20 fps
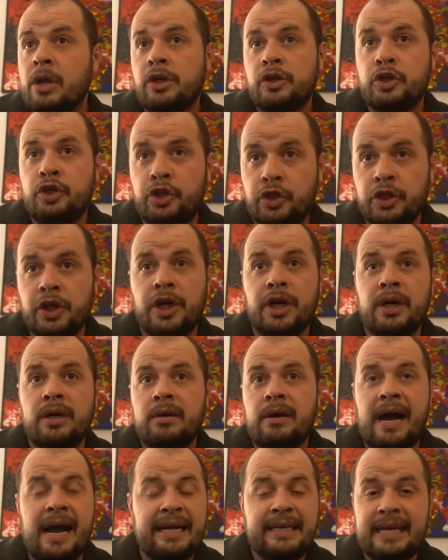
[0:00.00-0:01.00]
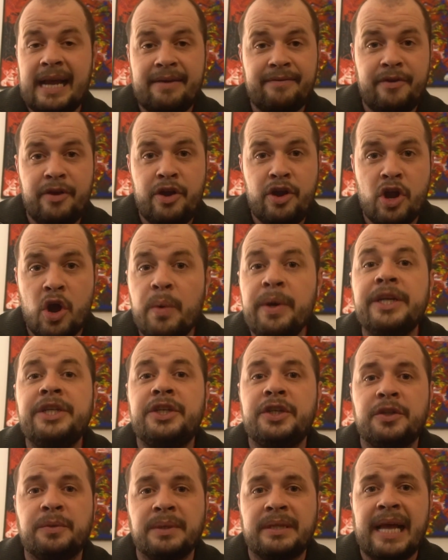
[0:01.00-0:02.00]
Sure, I have no
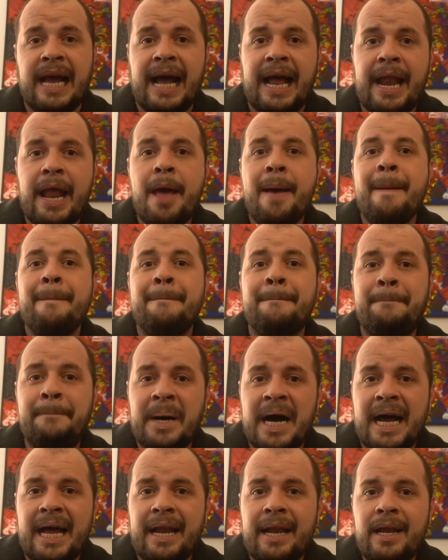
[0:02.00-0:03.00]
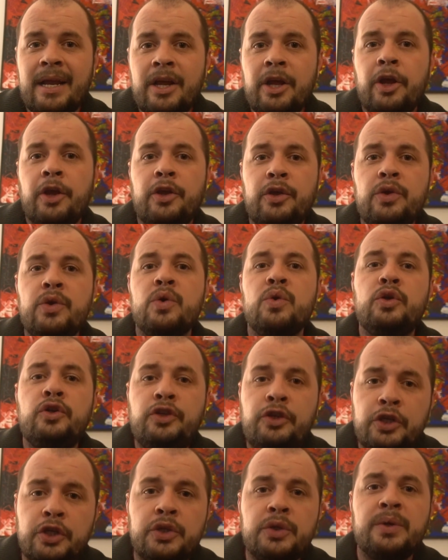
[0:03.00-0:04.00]
issues with that, but you
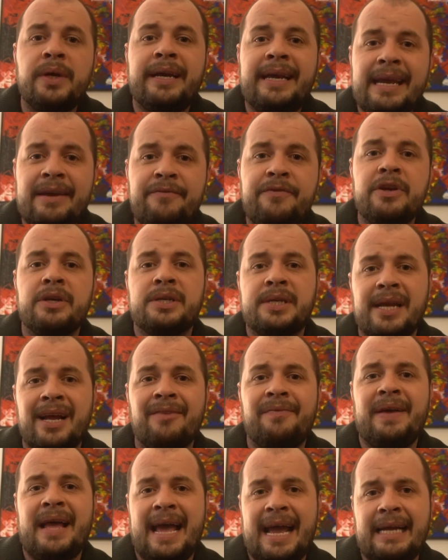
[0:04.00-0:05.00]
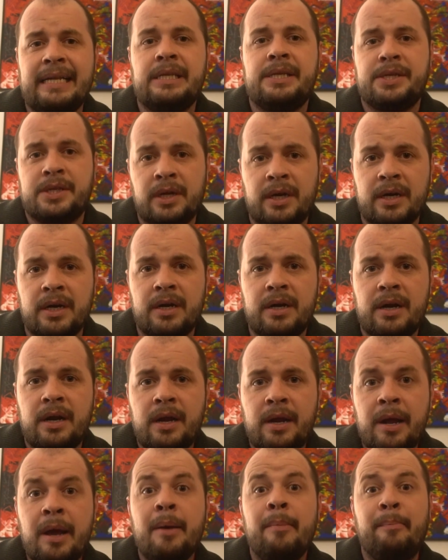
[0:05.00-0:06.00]
do give yourself a head start
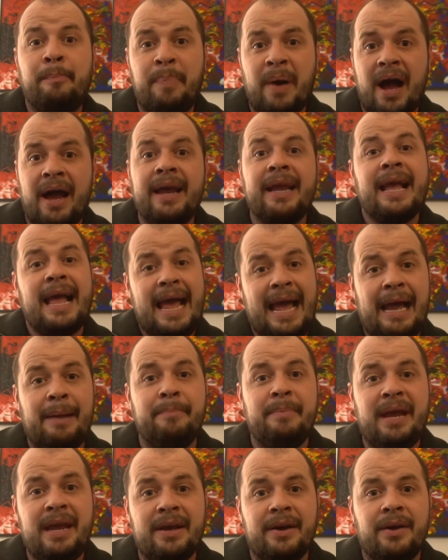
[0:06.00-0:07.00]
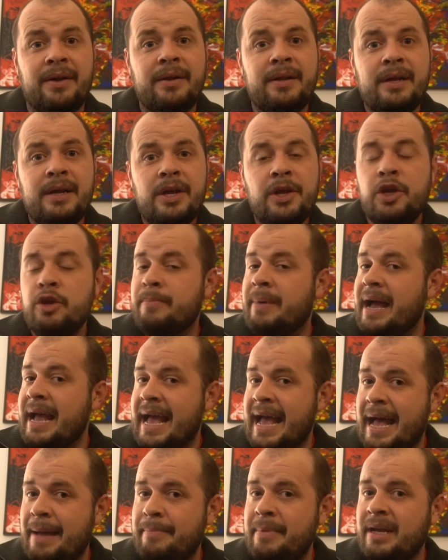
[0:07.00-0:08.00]
buying a het male. You buy a
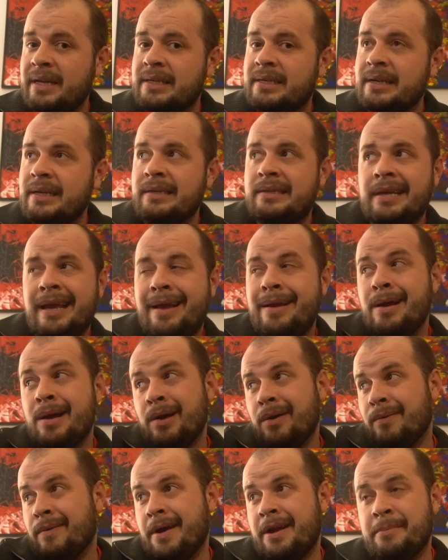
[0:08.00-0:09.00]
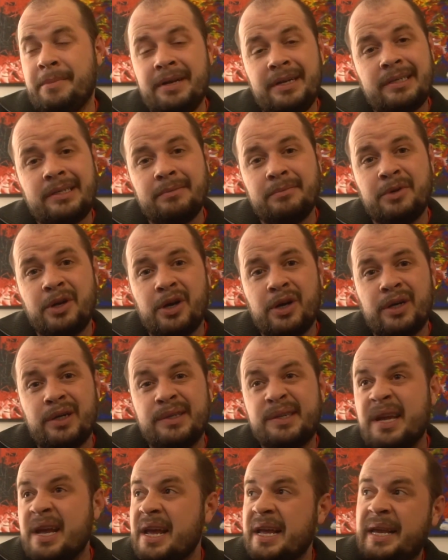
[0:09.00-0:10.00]
het male Sunset, run them into some
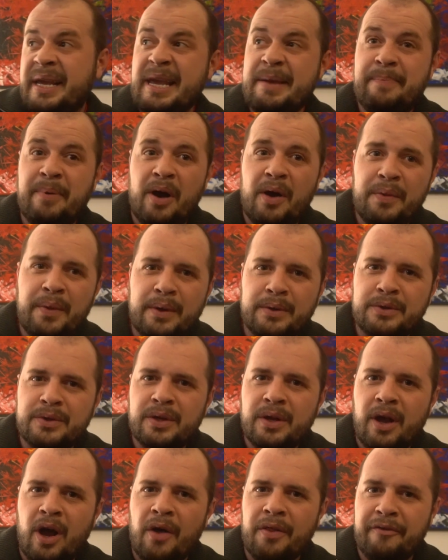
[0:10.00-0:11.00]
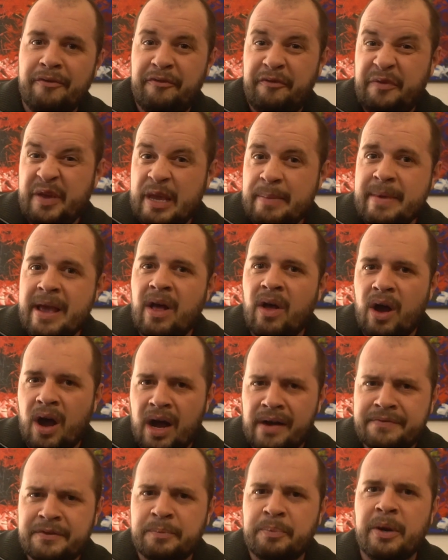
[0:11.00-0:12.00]
girls, keep all the female
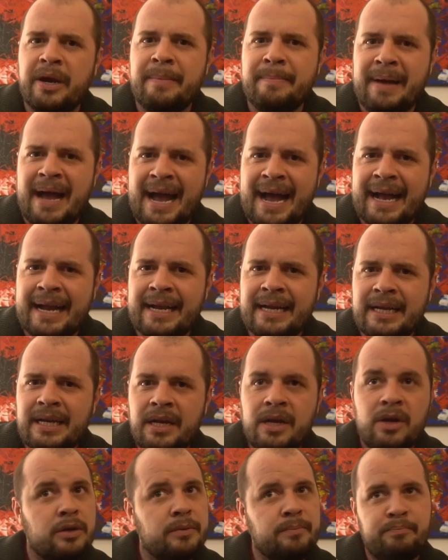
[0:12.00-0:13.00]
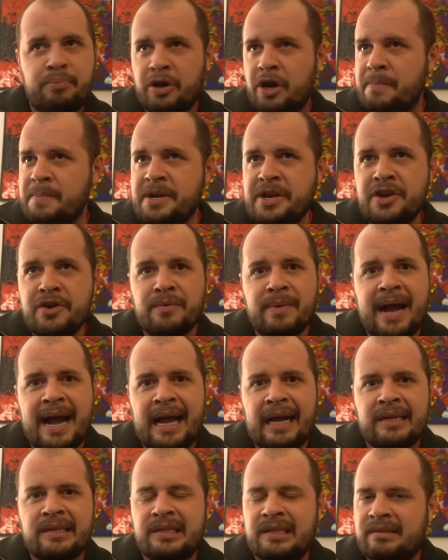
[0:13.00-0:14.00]
offspring back, put them in your
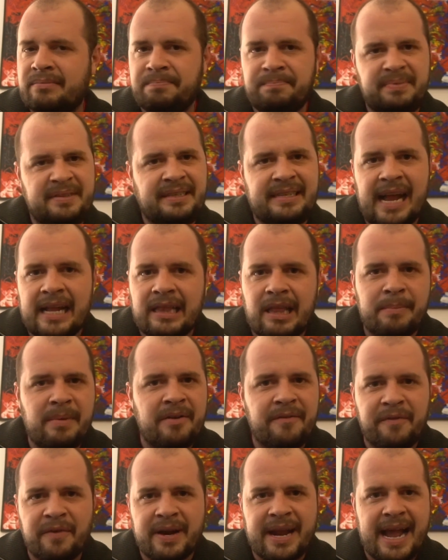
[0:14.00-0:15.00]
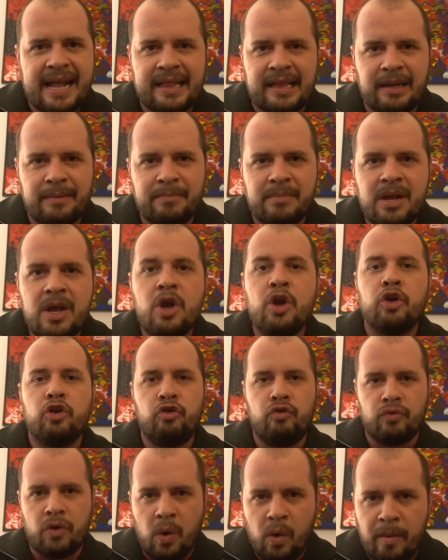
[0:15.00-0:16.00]
racks, set them and forget them,
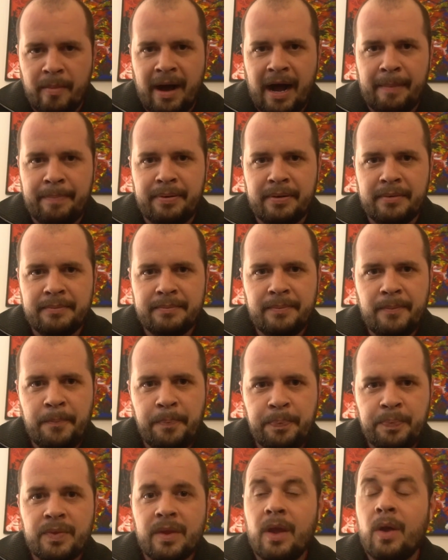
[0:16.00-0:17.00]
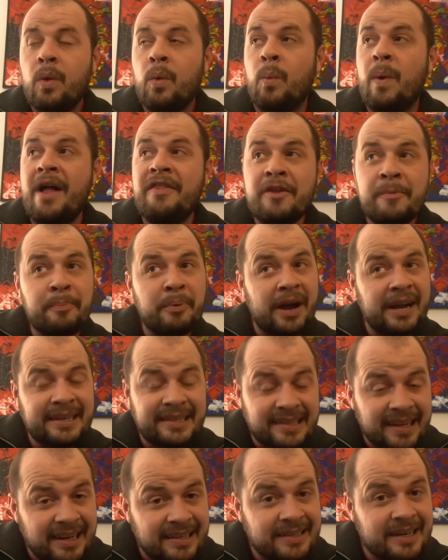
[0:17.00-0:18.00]
grow them up. When the price
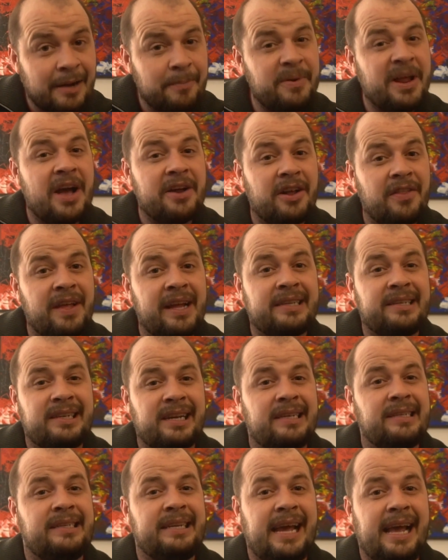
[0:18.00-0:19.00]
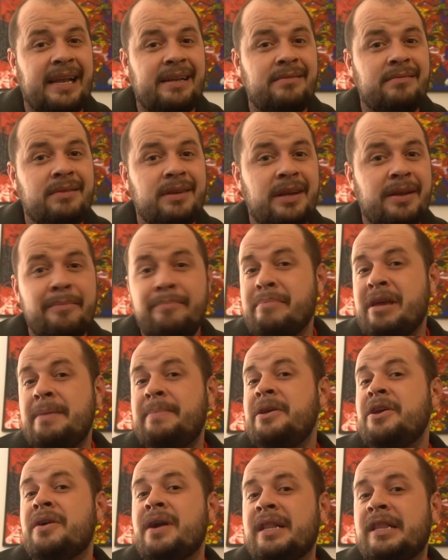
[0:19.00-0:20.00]
does come down on that Sunset,
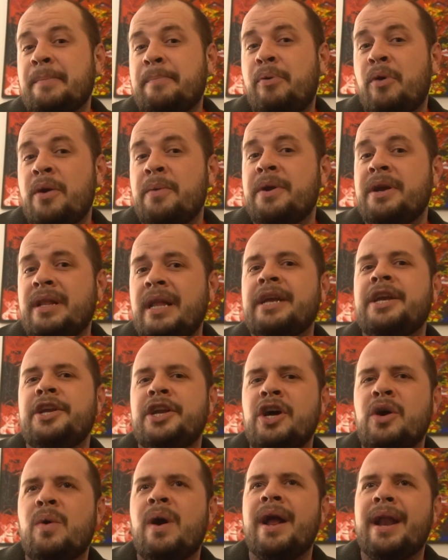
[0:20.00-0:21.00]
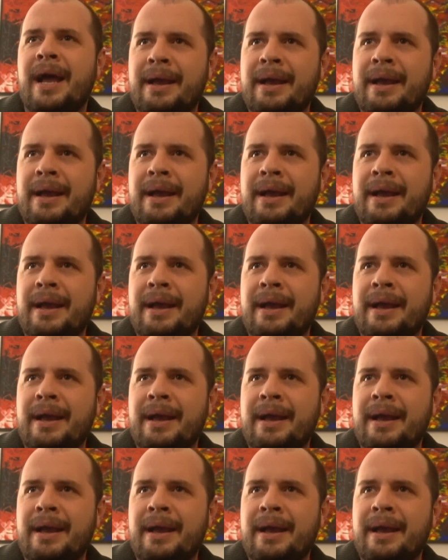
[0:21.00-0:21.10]
maybe you're at the point where you're like, you know what,